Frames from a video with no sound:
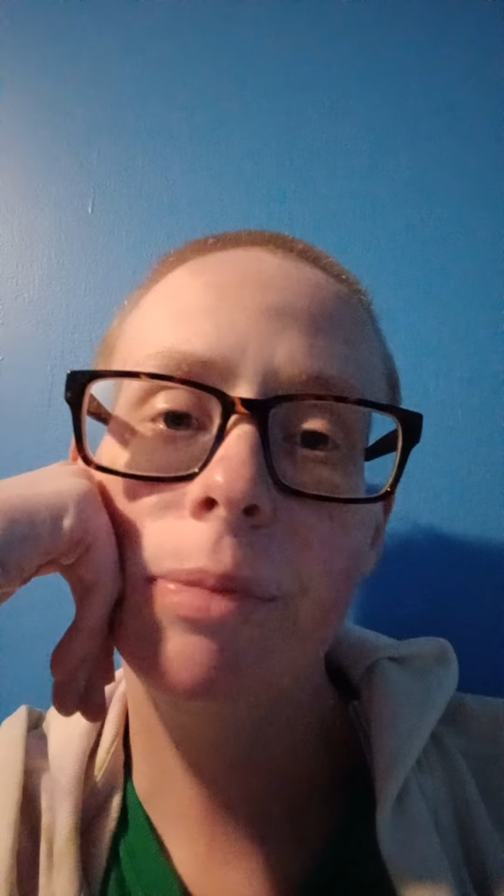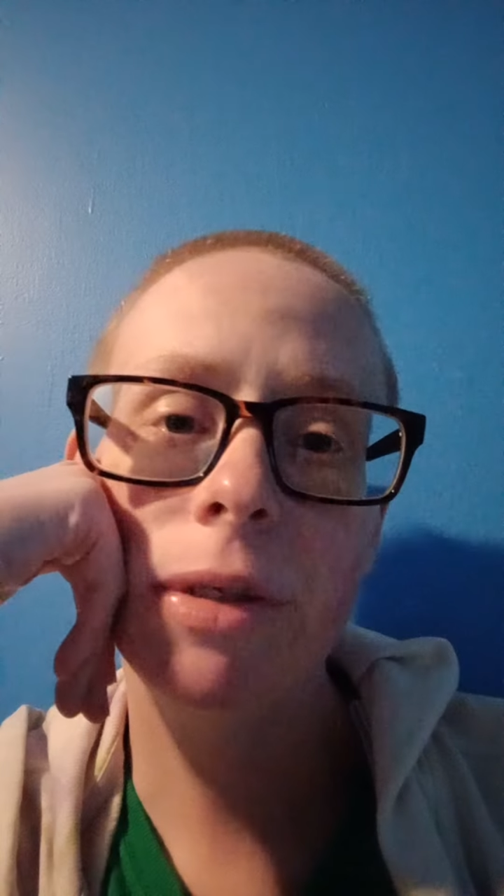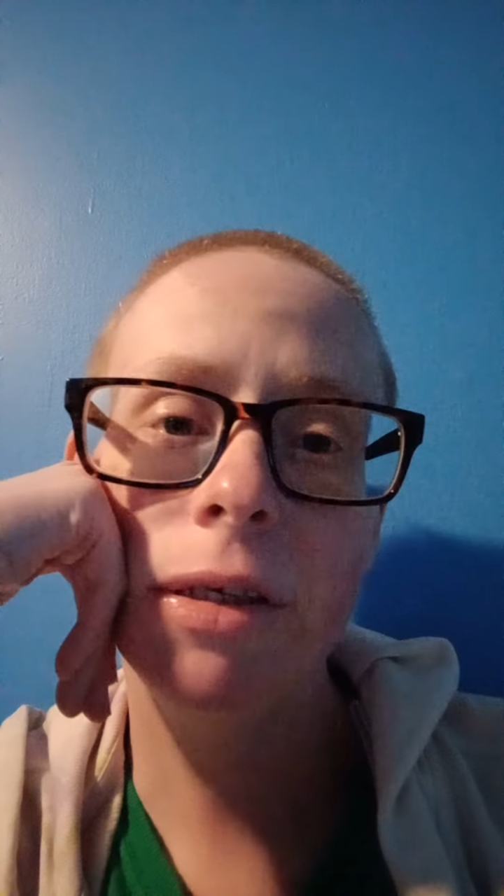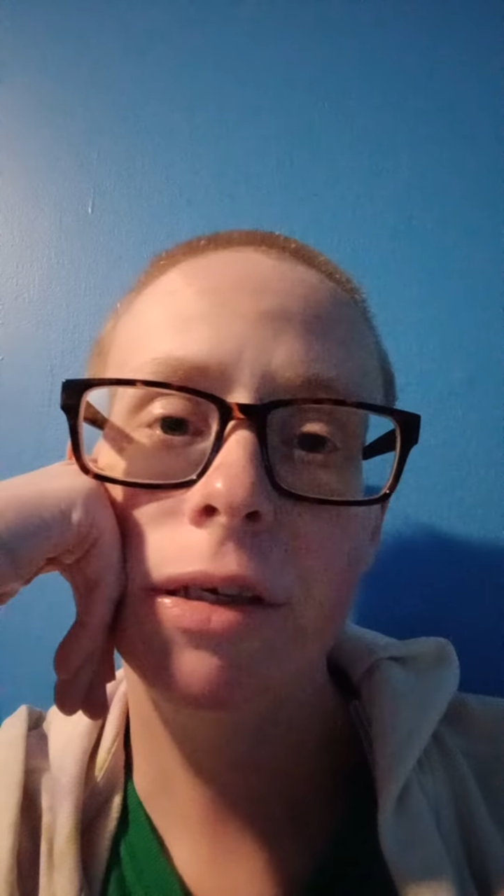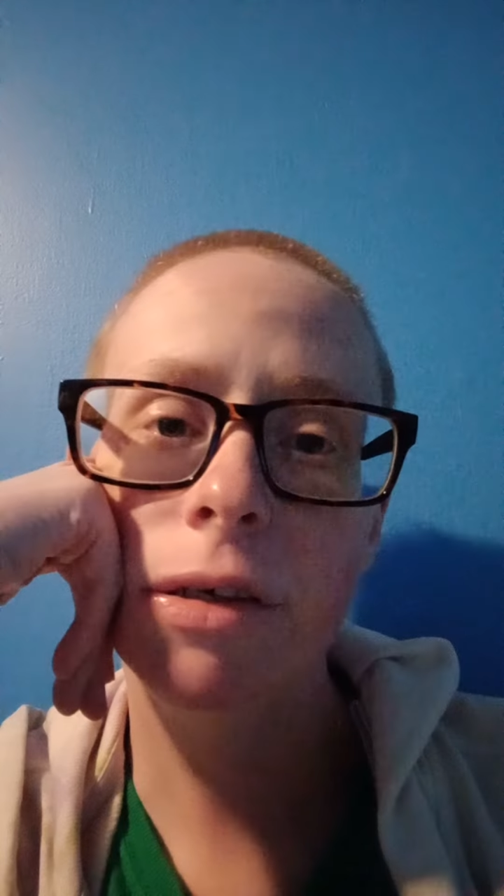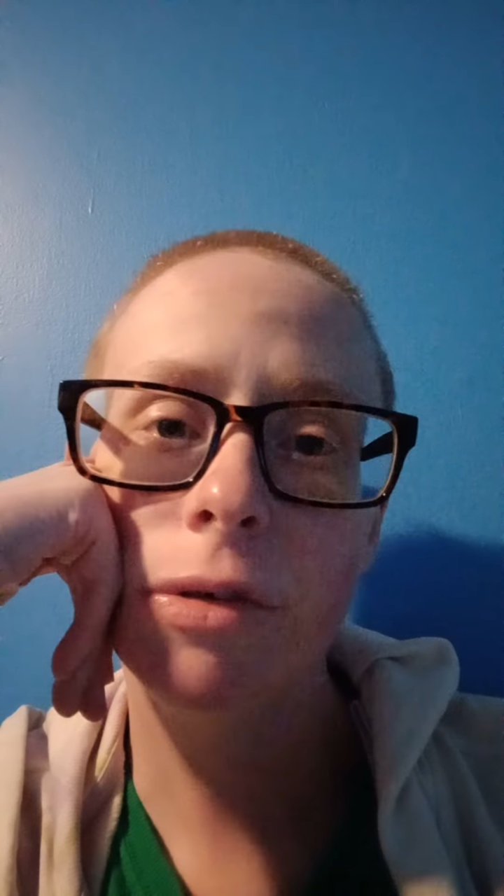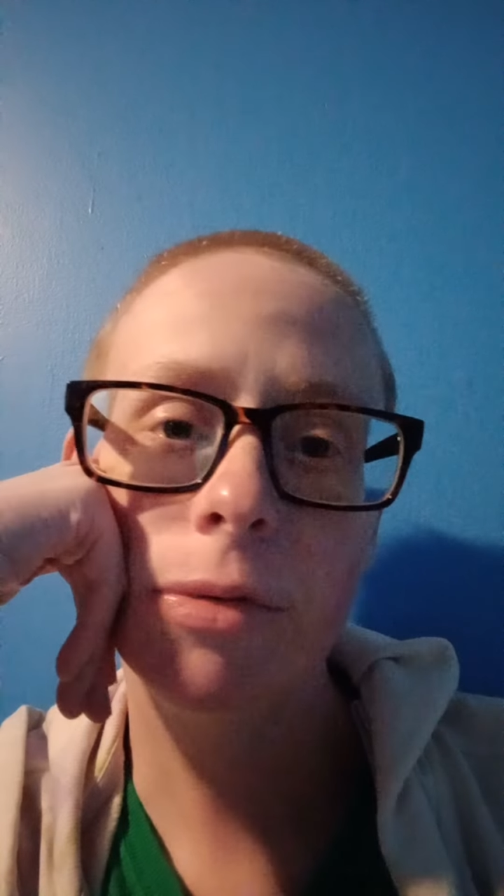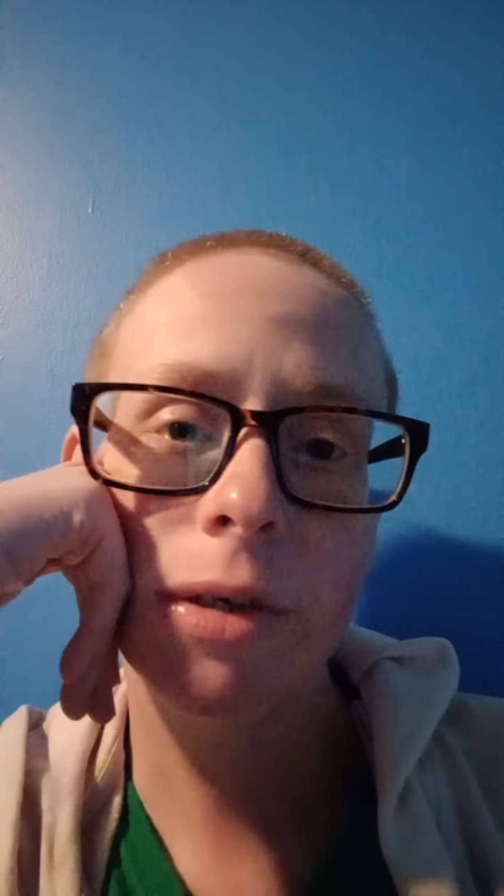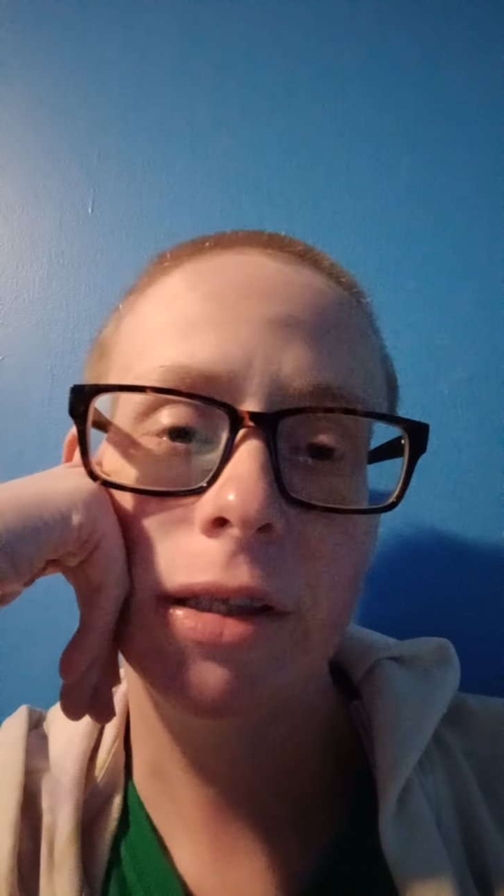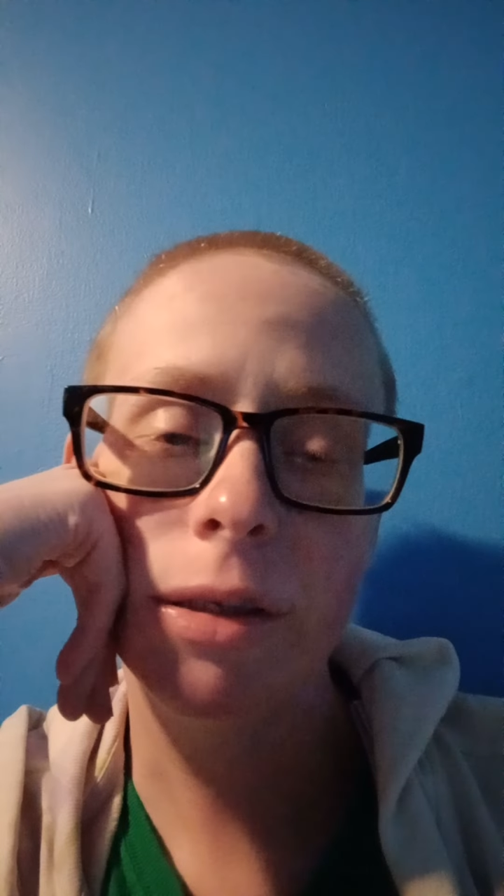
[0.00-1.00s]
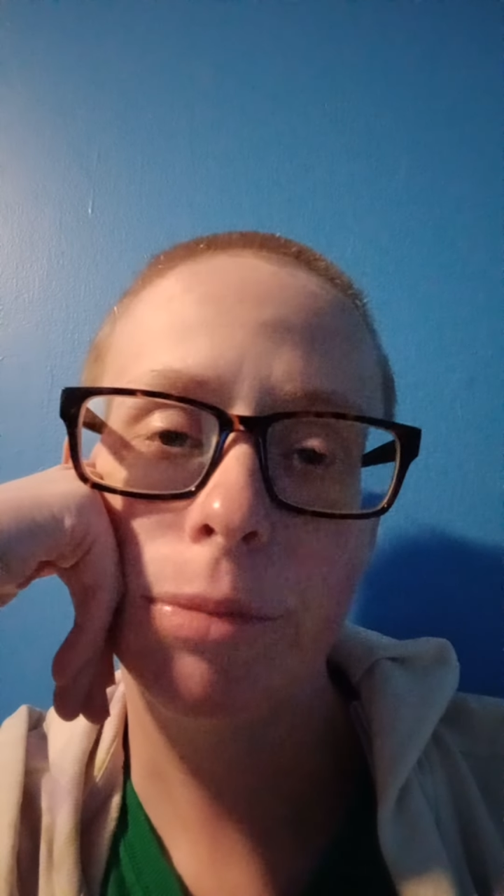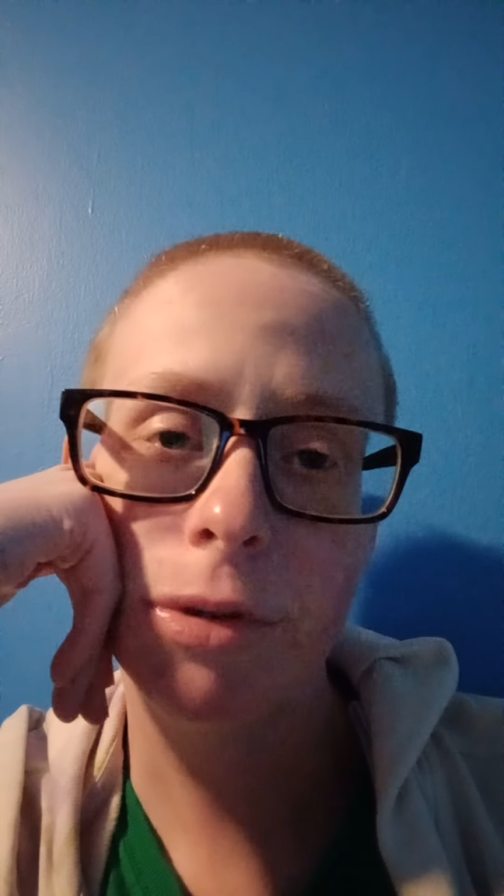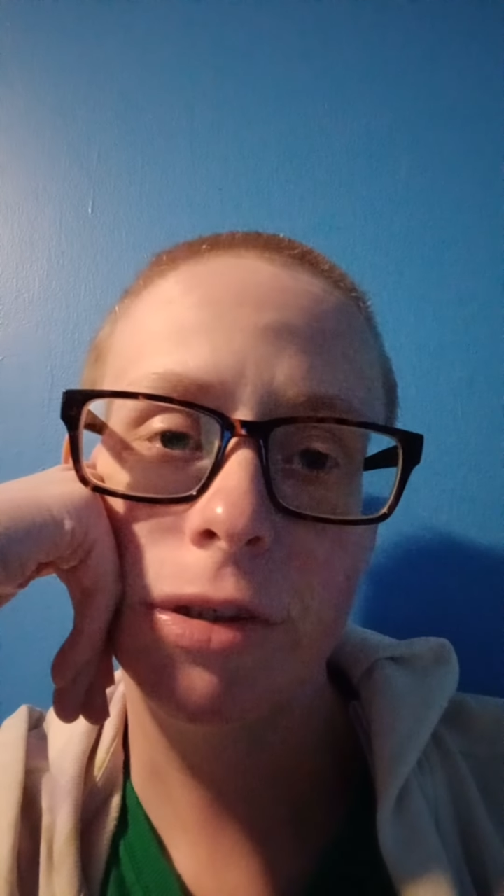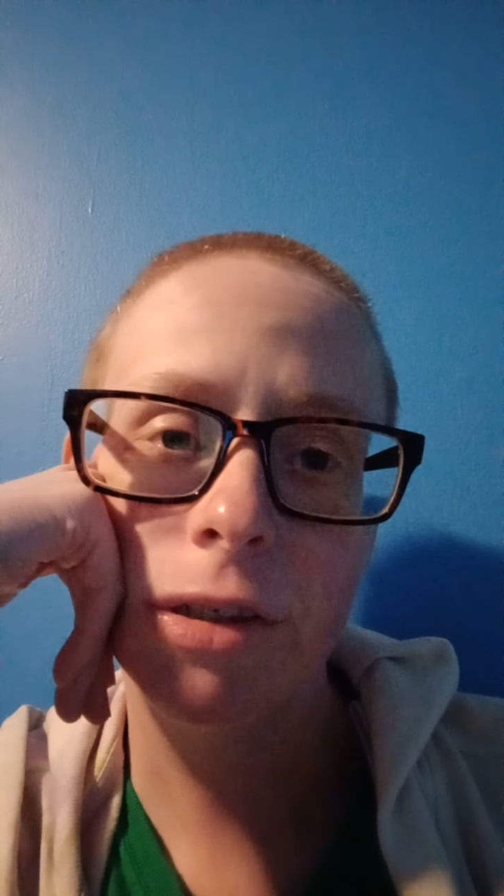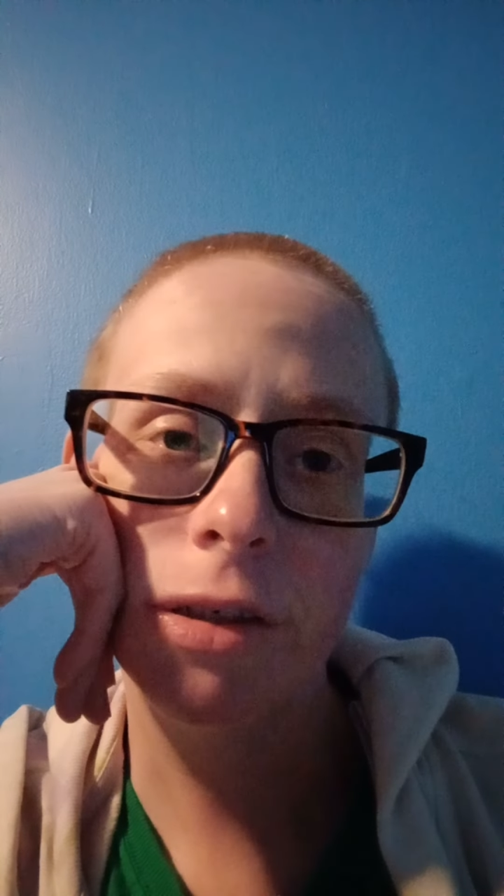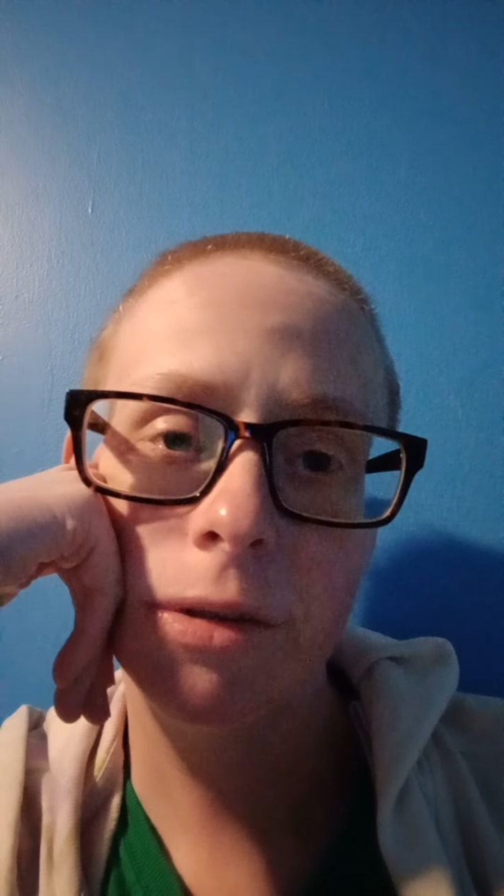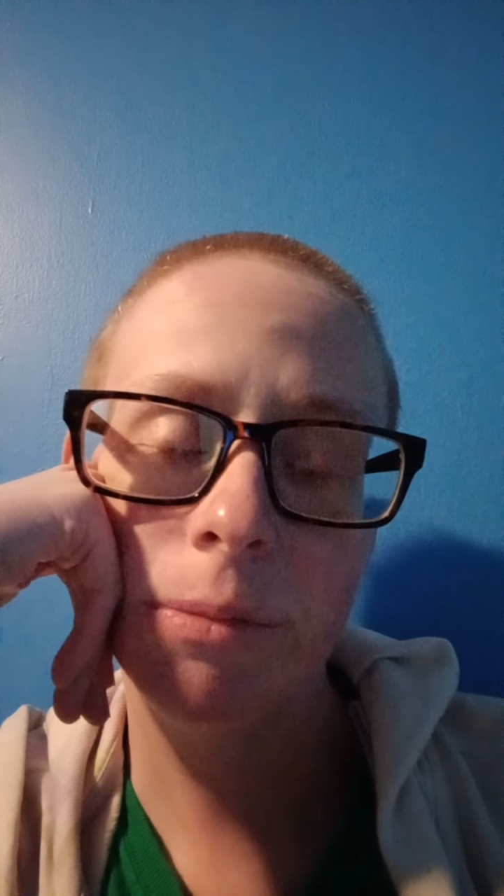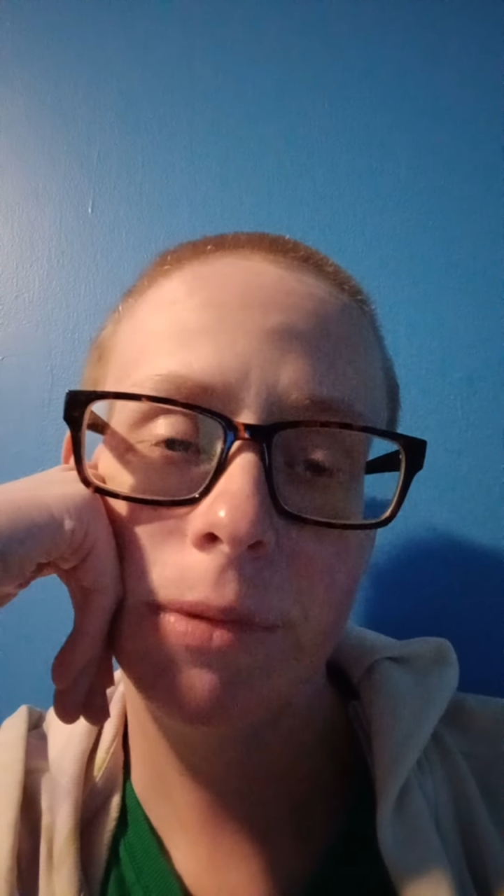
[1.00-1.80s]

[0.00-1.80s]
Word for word: be greatly appreciated,